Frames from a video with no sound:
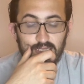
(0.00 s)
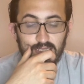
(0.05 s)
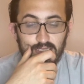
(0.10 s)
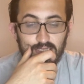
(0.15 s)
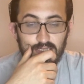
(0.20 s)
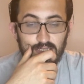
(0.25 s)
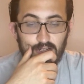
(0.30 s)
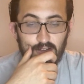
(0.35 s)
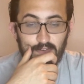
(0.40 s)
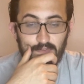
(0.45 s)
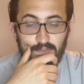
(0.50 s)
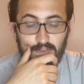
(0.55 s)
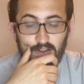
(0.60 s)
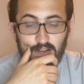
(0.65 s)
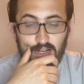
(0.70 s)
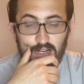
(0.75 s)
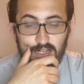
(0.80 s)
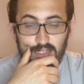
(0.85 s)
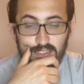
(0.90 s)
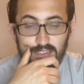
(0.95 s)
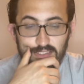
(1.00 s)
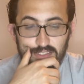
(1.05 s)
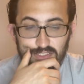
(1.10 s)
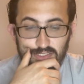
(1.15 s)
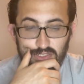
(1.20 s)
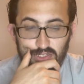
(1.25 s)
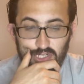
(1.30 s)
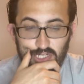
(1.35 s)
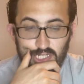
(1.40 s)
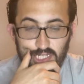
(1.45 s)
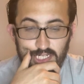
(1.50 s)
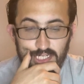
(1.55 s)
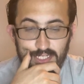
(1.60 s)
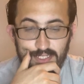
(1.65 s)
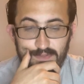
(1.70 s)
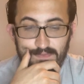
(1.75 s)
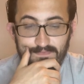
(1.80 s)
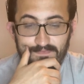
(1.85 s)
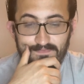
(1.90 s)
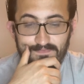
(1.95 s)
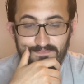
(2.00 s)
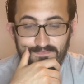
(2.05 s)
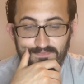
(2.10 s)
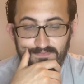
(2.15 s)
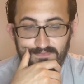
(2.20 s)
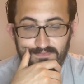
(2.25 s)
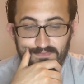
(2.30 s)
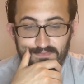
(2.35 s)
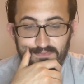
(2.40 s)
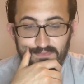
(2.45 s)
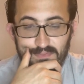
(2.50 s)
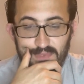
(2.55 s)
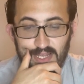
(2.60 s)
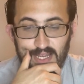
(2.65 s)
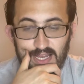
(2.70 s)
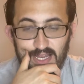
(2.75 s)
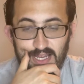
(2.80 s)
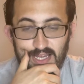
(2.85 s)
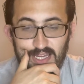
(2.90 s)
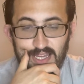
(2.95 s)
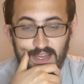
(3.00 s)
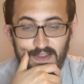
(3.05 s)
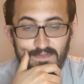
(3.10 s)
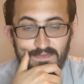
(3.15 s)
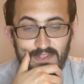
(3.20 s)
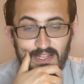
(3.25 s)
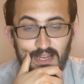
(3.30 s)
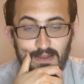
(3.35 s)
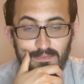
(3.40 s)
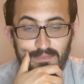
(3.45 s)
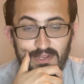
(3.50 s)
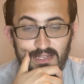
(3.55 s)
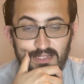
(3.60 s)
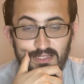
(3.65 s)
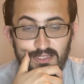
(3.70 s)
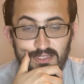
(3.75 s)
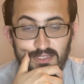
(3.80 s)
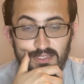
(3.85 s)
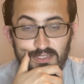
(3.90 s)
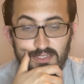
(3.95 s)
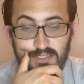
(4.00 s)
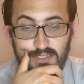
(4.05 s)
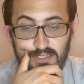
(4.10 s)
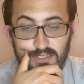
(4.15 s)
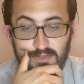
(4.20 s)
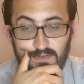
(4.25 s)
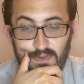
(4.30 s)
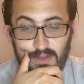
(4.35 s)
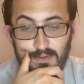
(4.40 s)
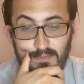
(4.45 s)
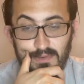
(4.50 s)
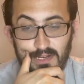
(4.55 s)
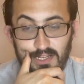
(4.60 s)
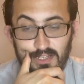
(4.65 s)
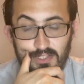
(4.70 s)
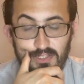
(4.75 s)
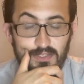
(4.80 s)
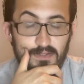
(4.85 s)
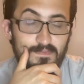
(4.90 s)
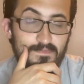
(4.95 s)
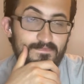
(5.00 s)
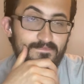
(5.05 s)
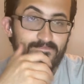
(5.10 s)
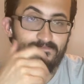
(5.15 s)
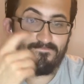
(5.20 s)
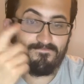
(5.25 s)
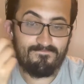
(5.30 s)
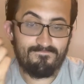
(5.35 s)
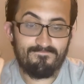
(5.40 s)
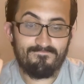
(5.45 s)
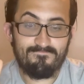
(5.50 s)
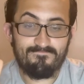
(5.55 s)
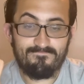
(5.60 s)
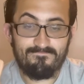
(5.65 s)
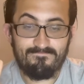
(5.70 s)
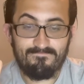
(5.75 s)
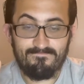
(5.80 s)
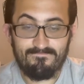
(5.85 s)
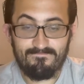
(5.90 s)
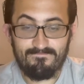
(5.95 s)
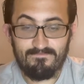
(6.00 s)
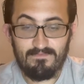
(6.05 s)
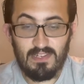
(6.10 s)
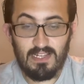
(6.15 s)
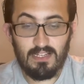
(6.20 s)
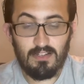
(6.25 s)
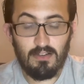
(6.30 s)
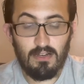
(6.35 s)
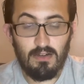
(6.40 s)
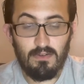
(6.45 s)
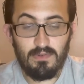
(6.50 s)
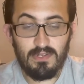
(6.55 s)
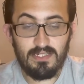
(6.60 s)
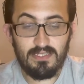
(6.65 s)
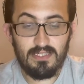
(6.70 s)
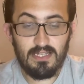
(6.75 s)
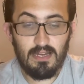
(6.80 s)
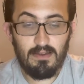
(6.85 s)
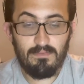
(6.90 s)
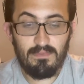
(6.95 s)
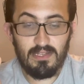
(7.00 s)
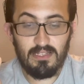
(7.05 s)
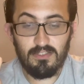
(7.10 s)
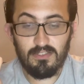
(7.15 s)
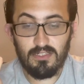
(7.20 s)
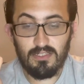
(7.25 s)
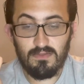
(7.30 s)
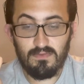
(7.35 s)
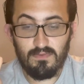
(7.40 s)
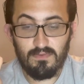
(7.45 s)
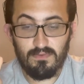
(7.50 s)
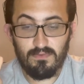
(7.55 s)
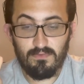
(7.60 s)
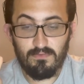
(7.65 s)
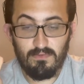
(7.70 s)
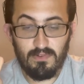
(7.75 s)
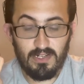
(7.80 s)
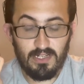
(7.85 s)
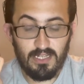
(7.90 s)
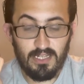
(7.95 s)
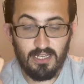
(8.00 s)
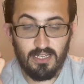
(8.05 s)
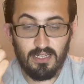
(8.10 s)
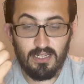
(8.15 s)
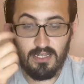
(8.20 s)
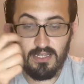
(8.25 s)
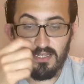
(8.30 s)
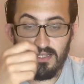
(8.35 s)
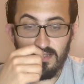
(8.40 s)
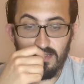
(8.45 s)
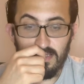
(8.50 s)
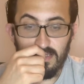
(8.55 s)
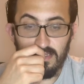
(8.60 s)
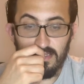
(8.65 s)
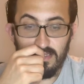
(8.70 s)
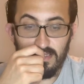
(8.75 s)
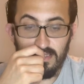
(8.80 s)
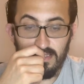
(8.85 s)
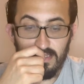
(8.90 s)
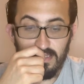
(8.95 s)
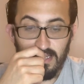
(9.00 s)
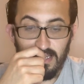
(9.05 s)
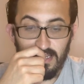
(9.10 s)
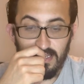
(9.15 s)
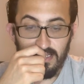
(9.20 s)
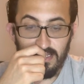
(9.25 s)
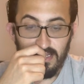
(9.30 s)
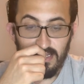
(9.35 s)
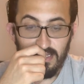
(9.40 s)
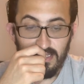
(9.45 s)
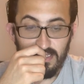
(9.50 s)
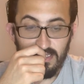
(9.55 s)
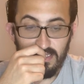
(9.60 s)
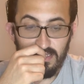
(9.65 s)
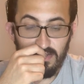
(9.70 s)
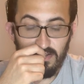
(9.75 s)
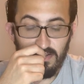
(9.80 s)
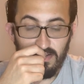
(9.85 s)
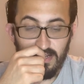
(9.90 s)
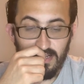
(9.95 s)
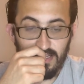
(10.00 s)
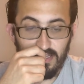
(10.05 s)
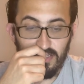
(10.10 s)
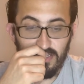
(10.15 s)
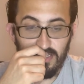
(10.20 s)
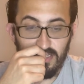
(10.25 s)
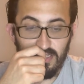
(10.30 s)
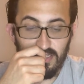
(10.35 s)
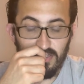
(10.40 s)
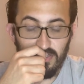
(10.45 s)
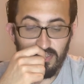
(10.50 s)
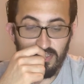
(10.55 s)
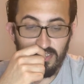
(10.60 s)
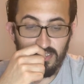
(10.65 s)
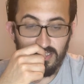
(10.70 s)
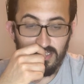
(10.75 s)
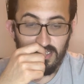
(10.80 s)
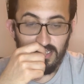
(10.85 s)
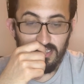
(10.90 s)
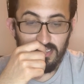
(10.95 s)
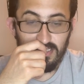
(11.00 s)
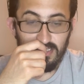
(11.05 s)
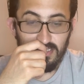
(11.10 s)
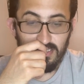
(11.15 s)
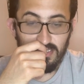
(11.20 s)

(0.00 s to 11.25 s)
so far, so good. I have not been doing much. Like always, I've been just working day and night, or actually just night.